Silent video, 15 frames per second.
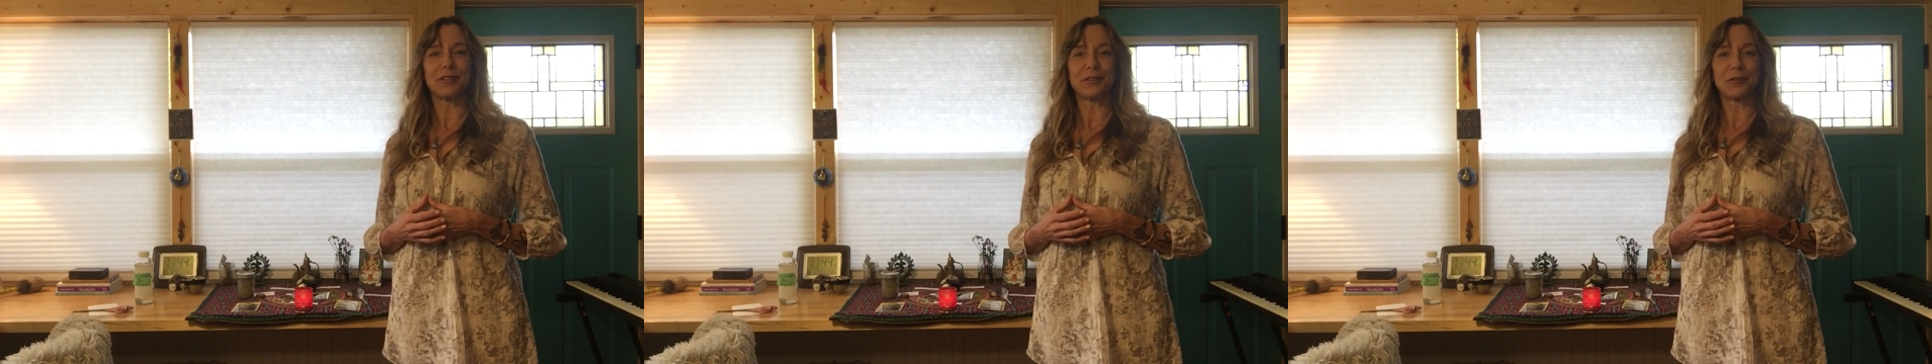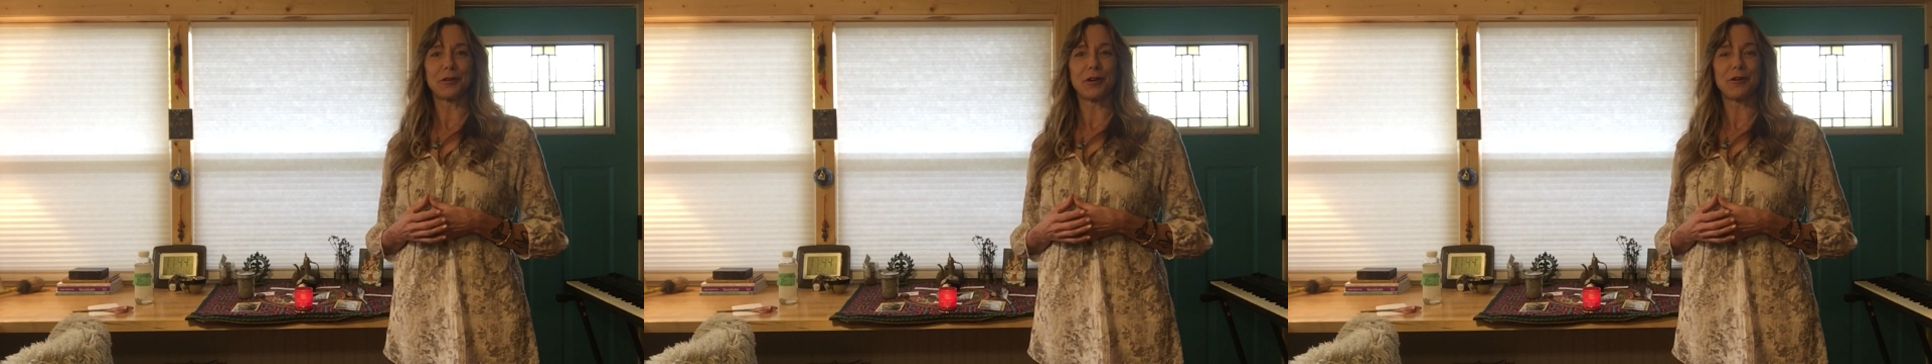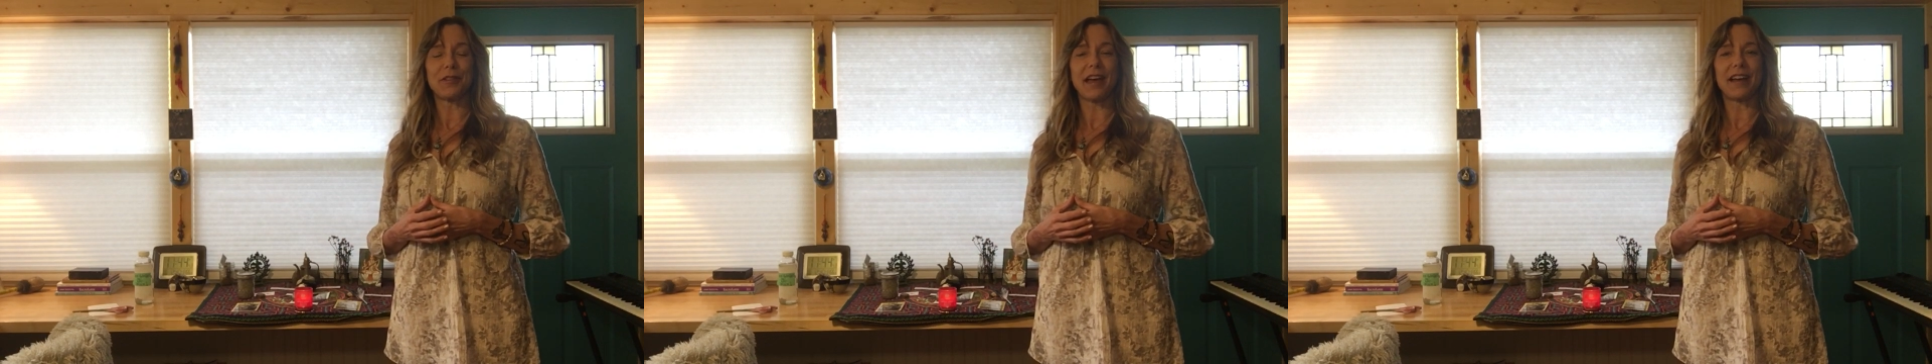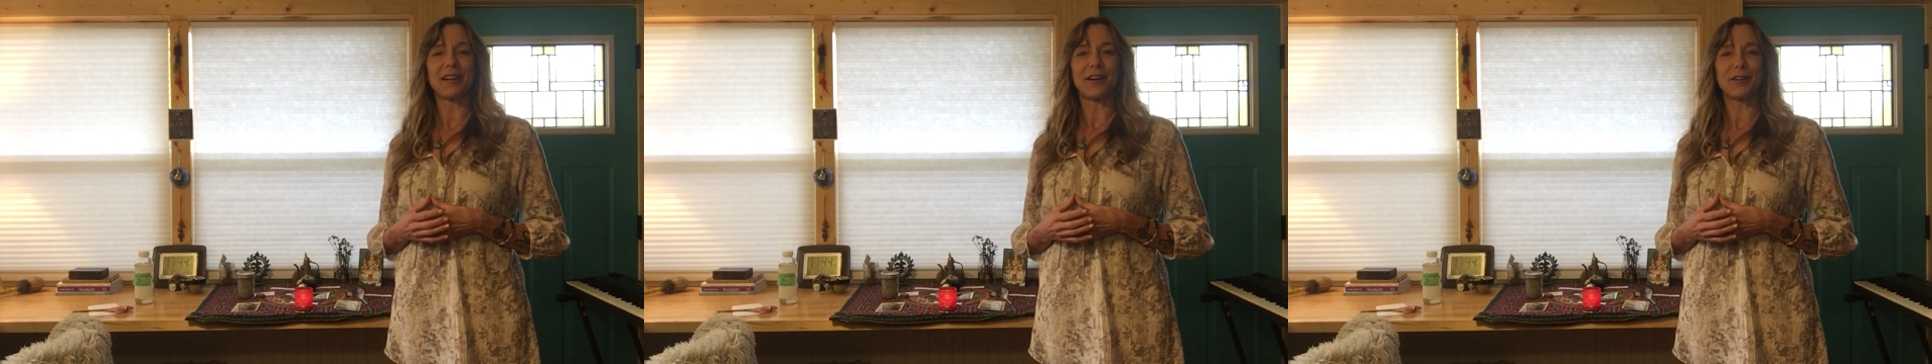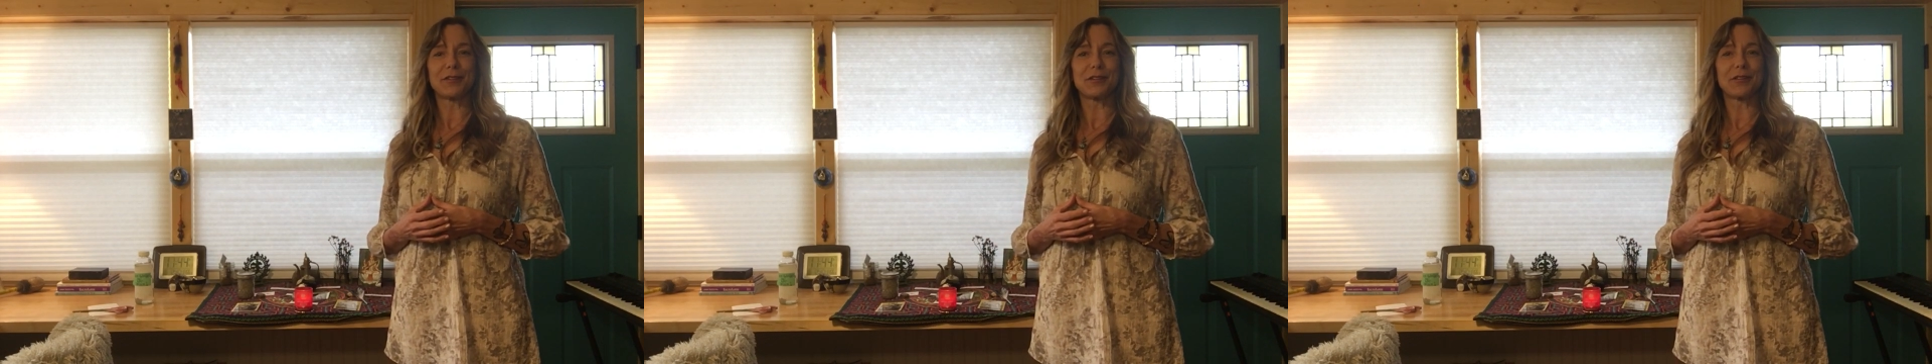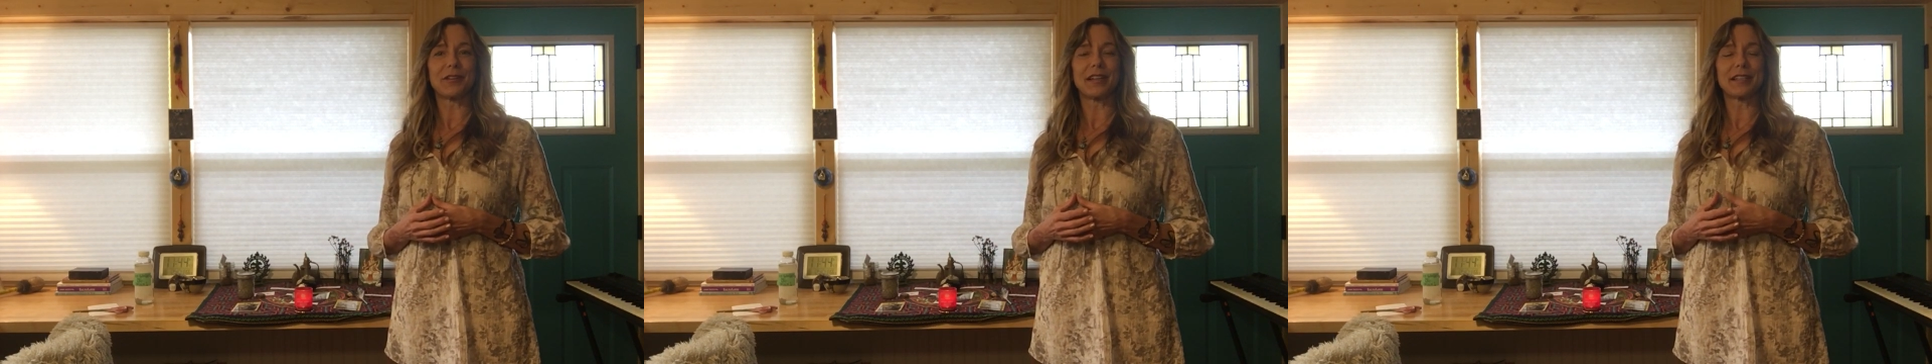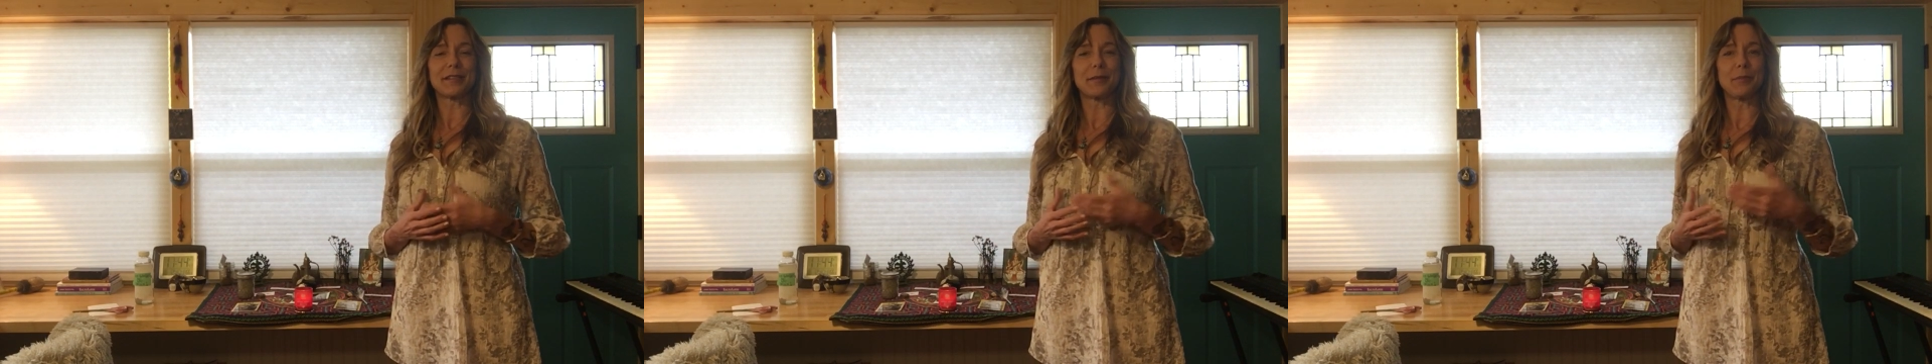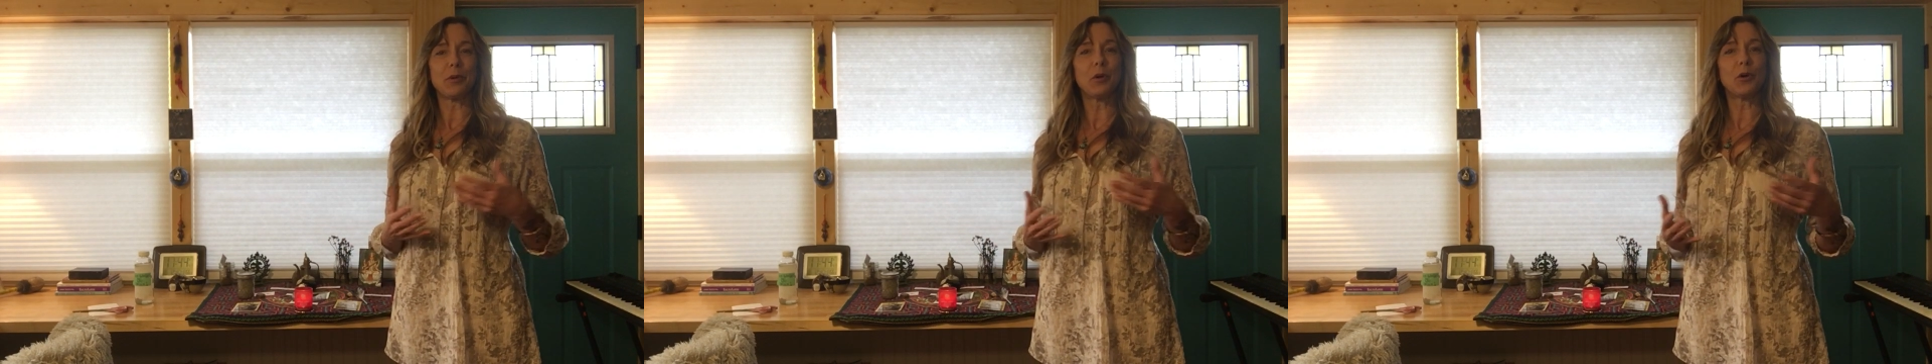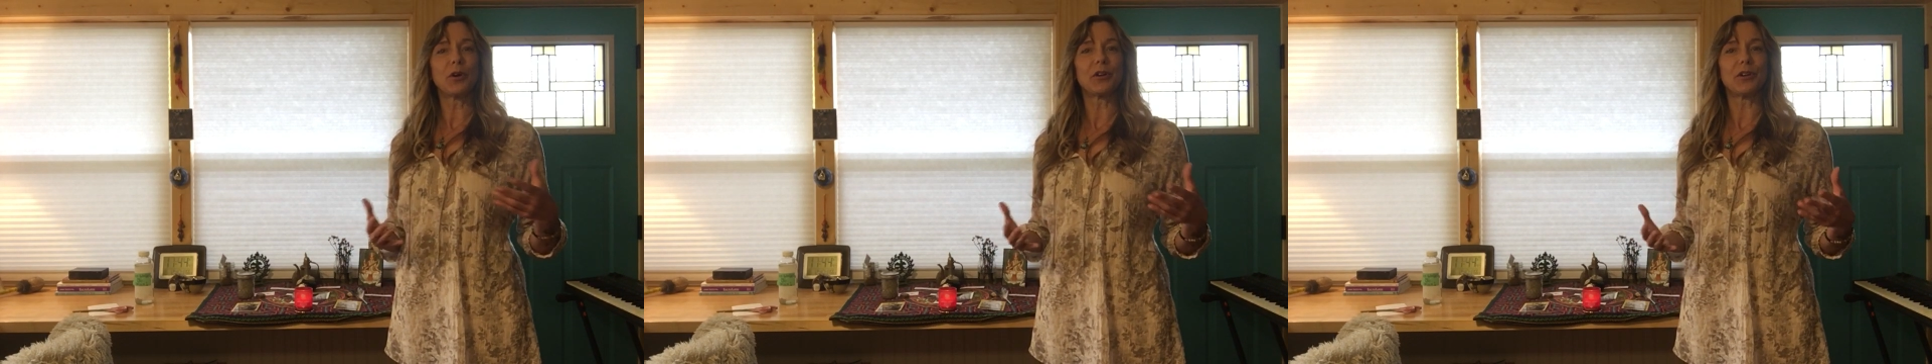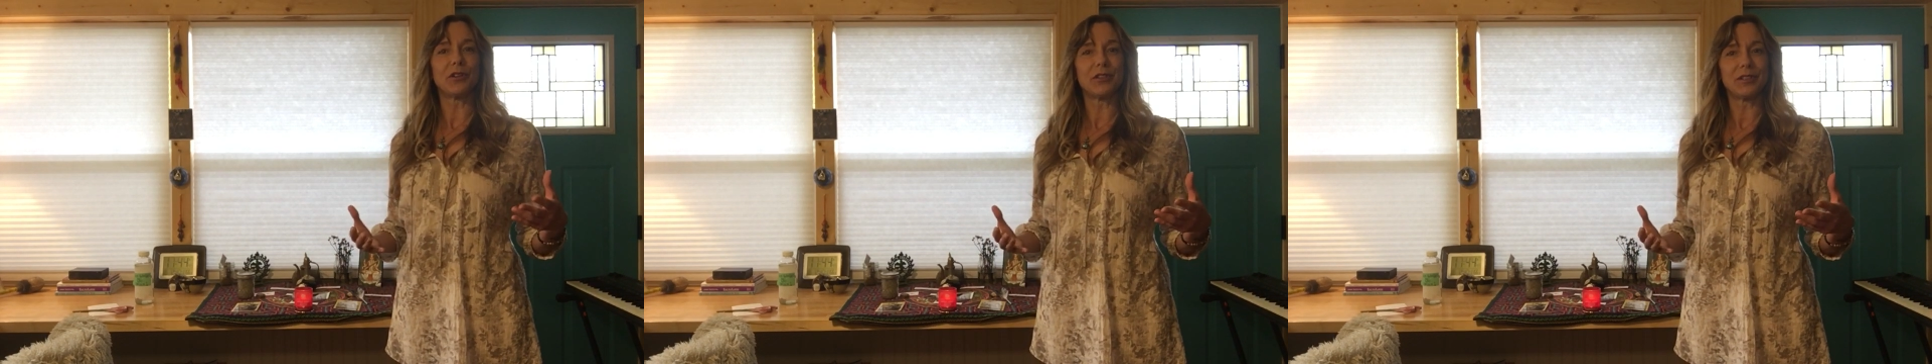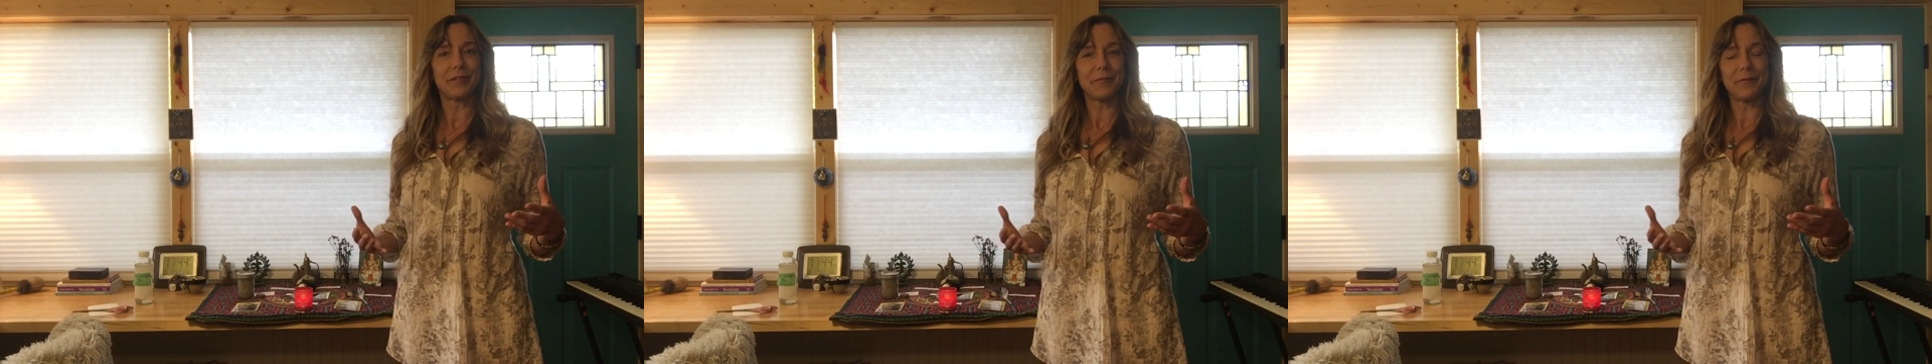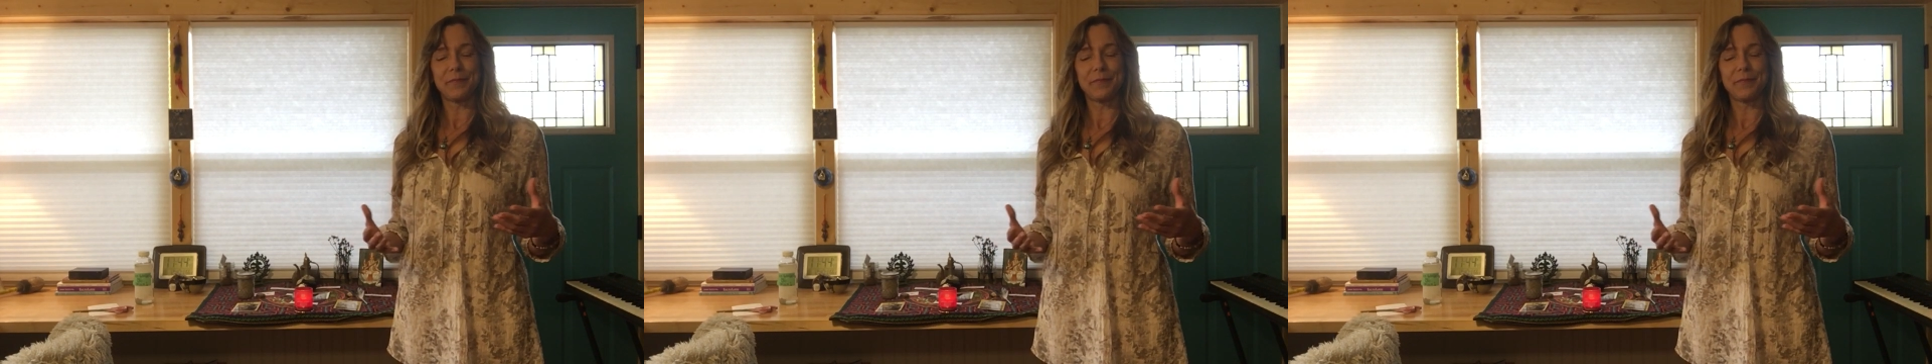and grow that altar as a portal,